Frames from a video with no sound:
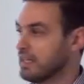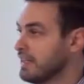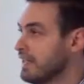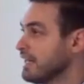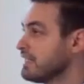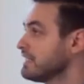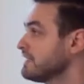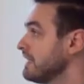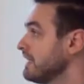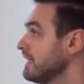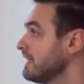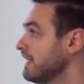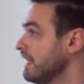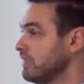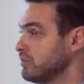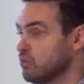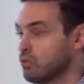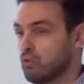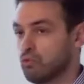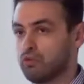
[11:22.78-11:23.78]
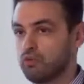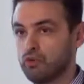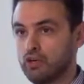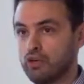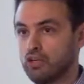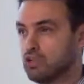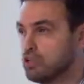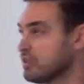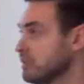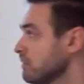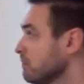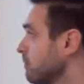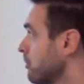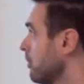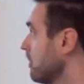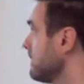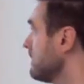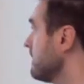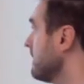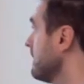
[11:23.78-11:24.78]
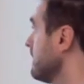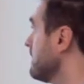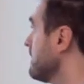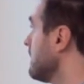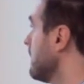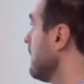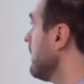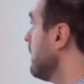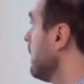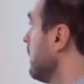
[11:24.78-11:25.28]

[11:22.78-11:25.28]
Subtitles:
That's the internal conversion process.